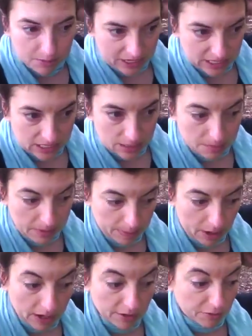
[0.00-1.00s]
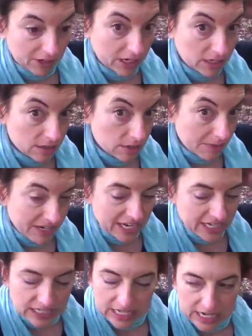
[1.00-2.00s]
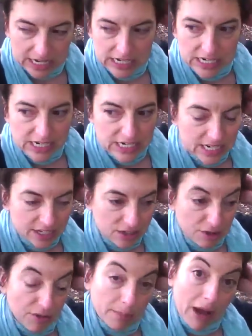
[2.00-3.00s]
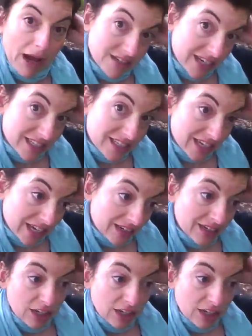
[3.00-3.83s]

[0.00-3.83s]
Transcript: because a big part of what I do is my dancing, and so if I'm not dancing